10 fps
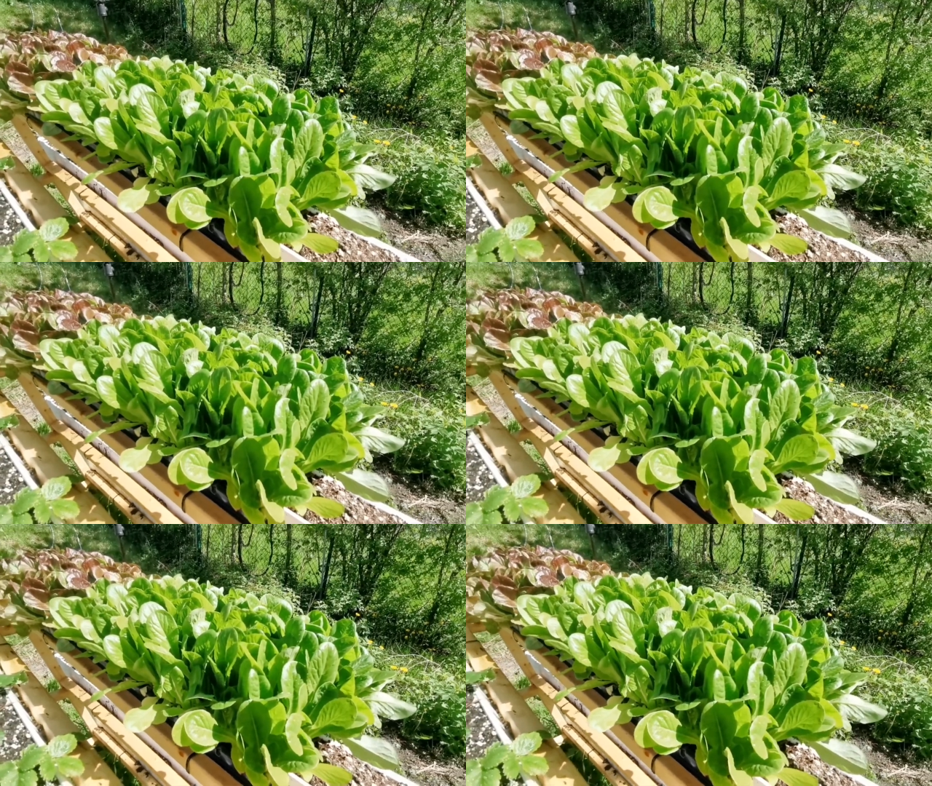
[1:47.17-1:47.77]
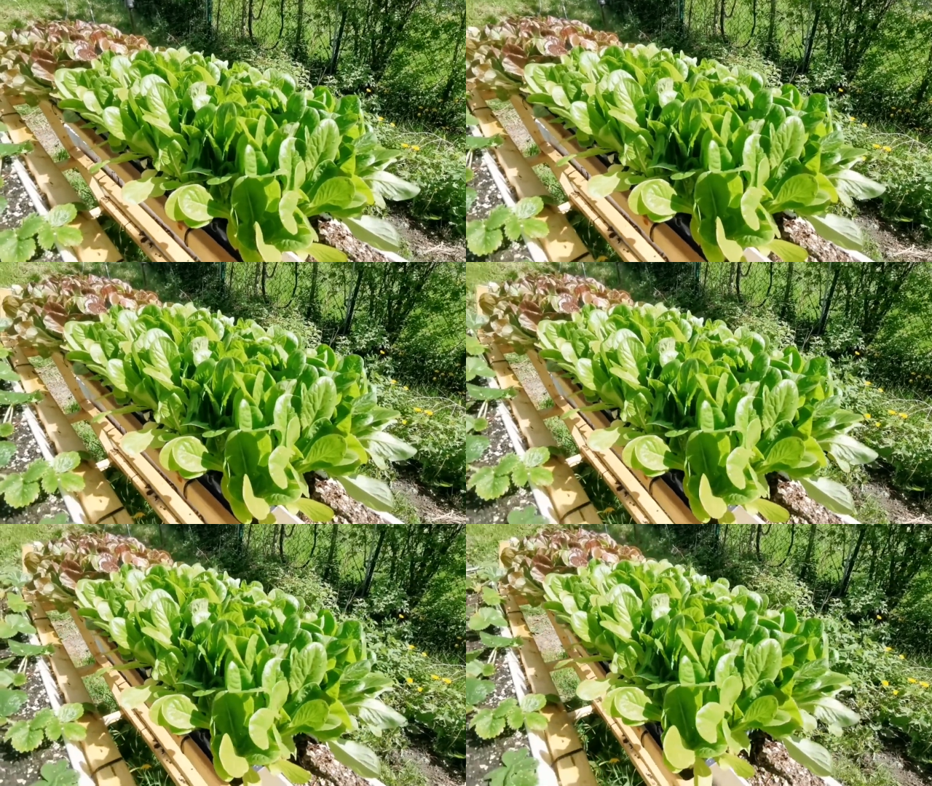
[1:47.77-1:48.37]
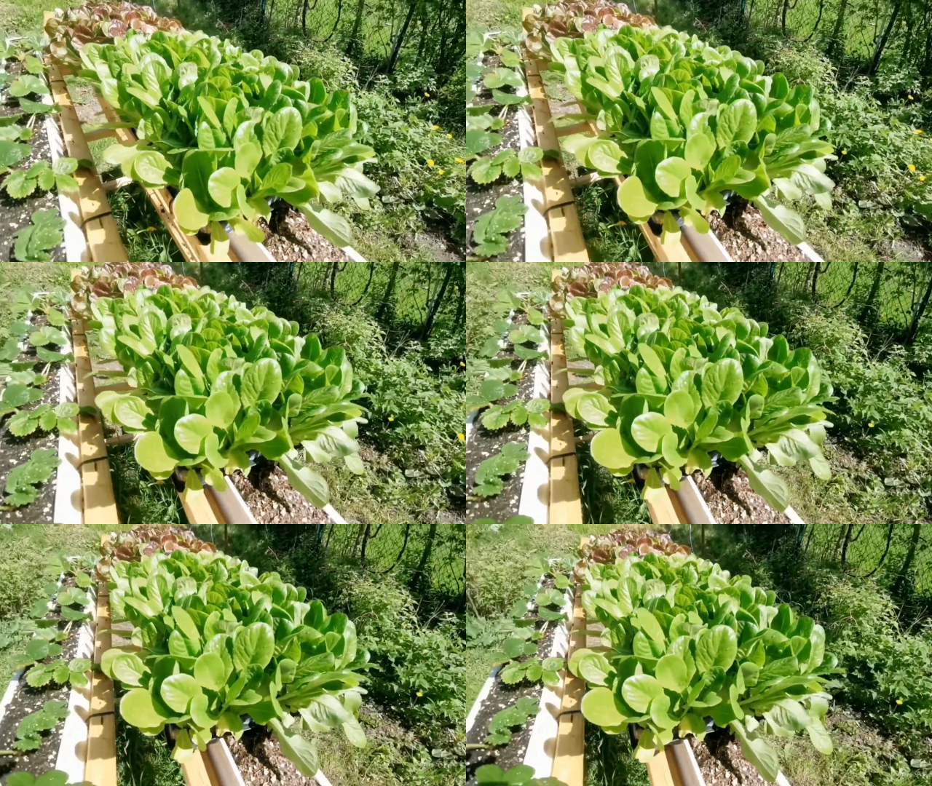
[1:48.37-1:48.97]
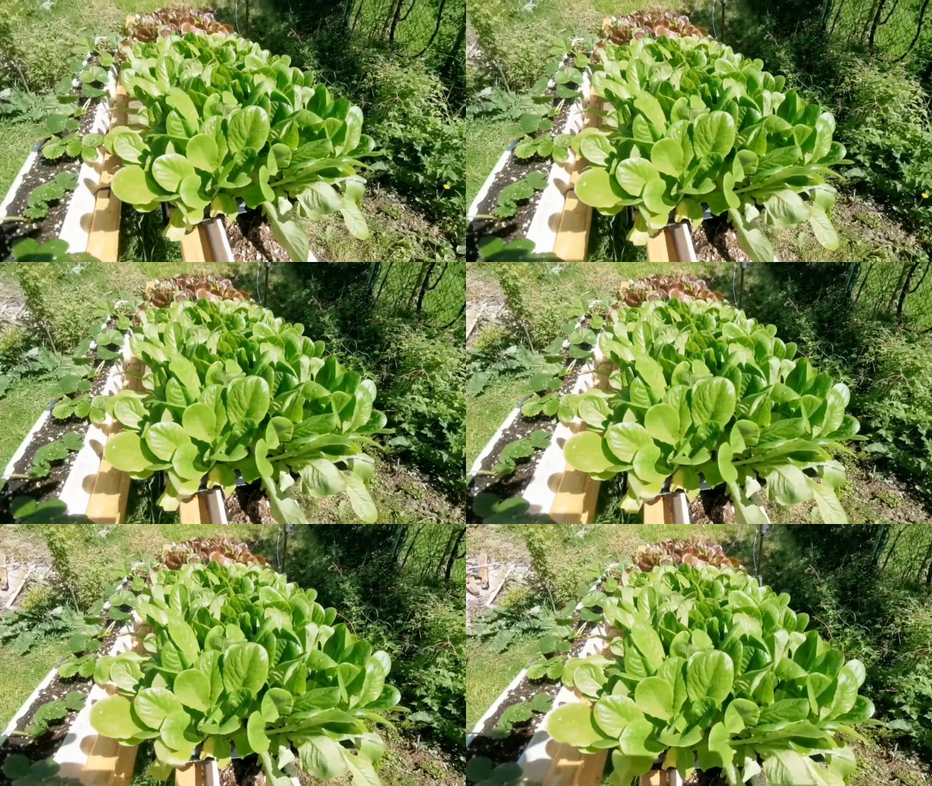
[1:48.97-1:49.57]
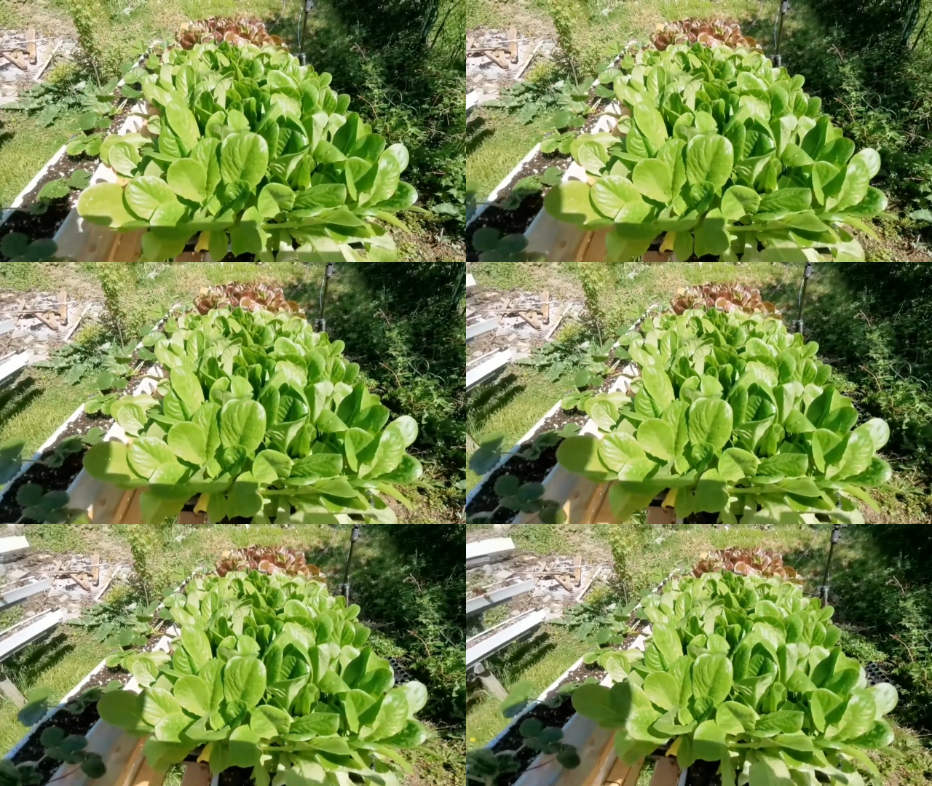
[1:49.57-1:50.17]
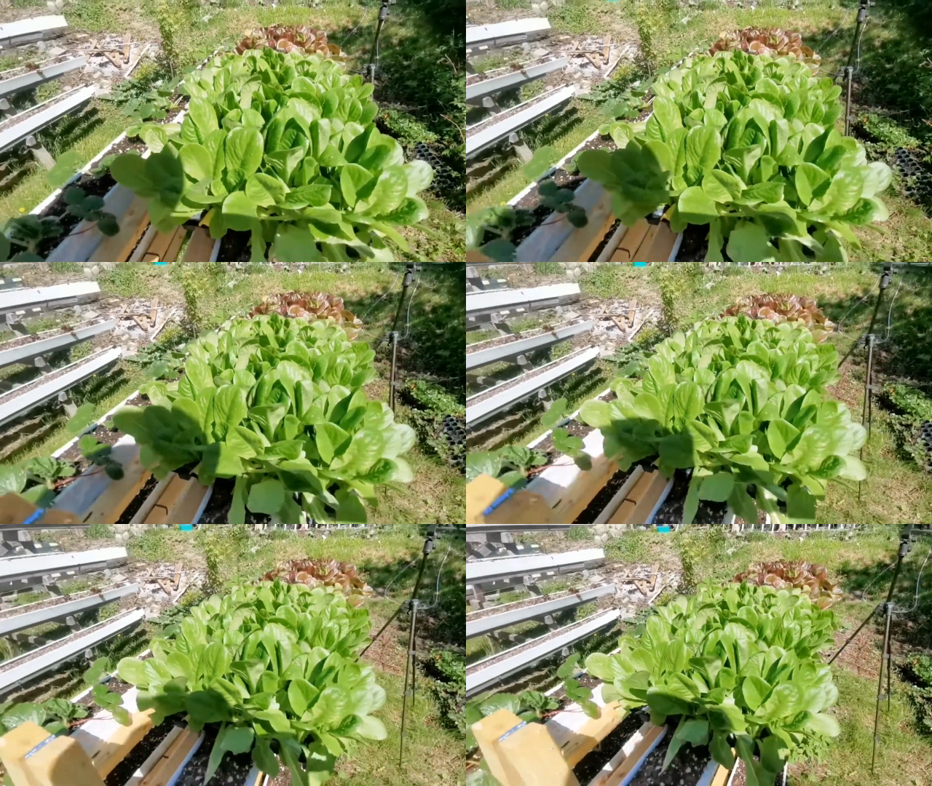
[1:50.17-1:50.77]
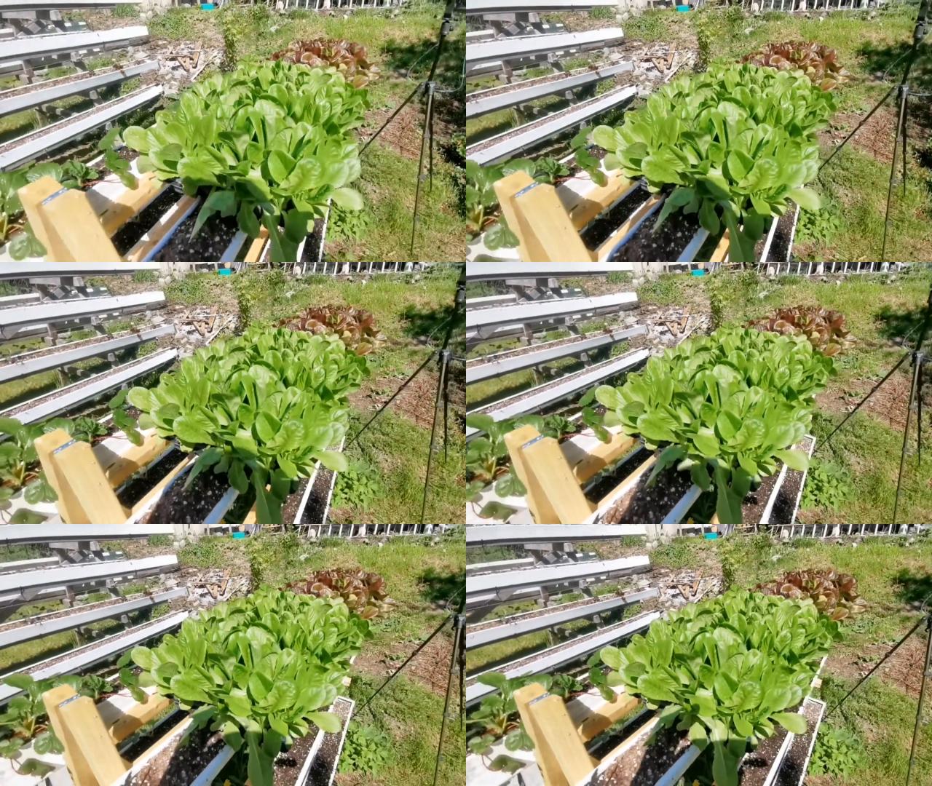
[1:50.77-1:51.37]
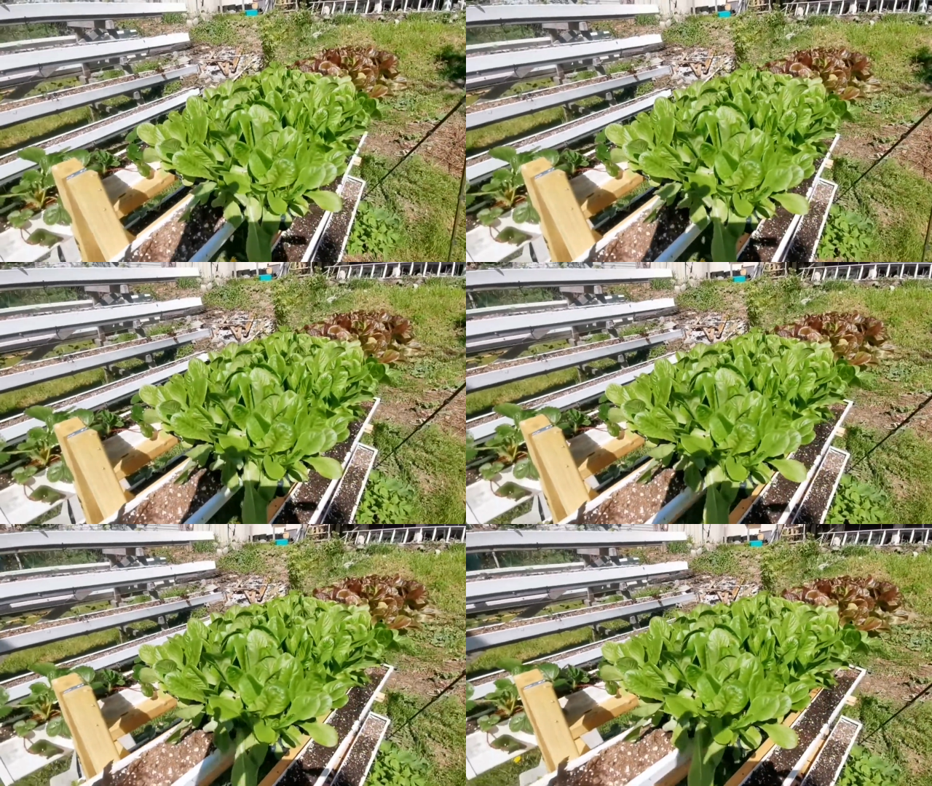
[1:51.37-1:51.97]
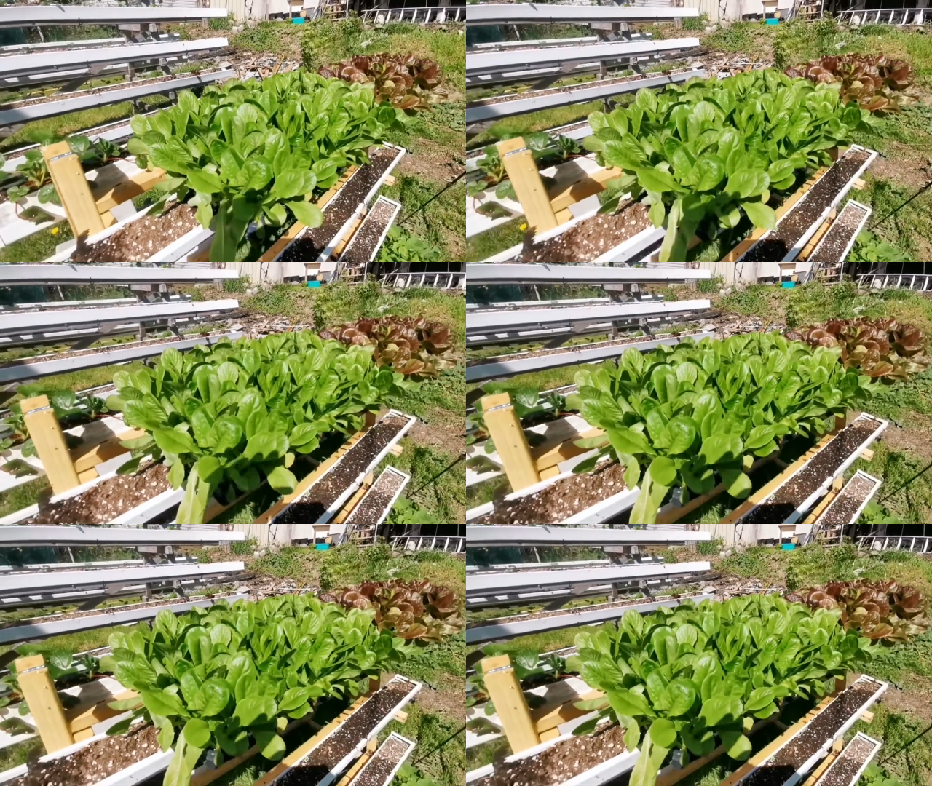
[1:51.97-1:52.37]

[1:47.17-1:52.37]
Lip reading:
No face is visible, so there are no lips to read.